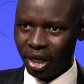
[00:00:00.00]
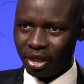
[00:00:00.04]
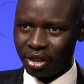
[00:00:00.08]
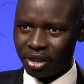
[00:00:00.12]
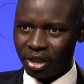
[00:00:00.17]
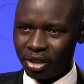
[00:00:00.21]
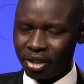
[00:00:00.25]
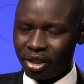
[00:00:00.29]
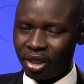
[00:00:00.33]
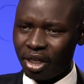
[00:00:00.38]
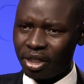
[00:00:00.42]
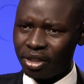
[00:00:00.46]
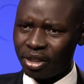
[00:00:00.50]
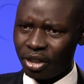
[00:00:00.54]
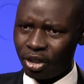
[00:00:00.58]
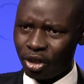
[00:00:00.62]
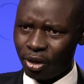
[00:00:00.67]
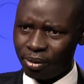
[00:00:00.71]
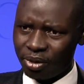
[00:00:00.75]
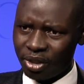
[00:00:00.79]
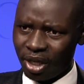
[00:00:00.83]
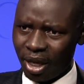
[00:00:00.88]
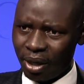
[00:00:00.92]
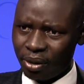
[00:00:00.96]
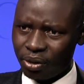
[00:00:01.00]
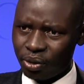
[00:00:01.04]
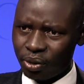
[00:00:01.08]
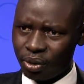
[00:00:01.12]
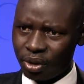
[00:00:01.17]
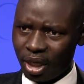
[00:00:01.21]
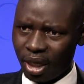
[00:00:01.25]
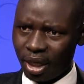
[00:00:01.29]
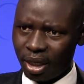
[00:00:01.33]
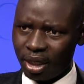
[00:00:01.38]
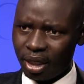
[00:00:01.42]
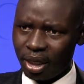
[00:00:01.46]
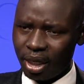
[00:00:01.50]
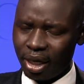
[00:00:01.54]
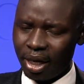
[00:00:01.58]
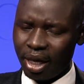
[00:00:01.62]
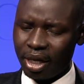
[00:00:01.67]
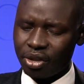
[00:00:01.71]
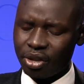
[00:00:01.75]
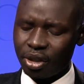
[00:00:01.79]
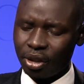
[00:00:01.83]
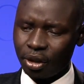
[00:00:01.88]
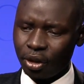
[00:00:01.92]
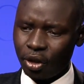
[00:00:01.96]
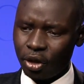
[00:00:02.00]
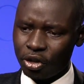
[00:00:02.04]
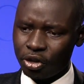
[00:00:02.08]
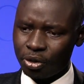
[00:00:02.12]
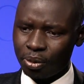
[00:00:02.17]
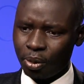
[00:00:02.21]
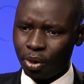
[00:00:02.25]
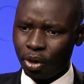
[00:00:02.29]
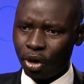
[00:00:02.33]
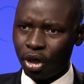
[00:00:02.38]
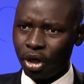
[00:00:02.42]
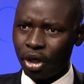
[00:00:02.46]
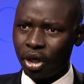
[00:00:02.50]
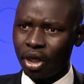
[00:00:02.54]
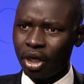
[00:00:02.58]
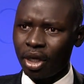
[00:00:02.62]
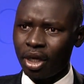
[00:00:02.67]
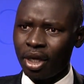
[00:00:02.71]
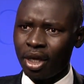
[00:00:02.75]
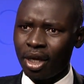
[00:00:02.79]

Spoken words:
as a citizen of South Sudan and as a lost boy.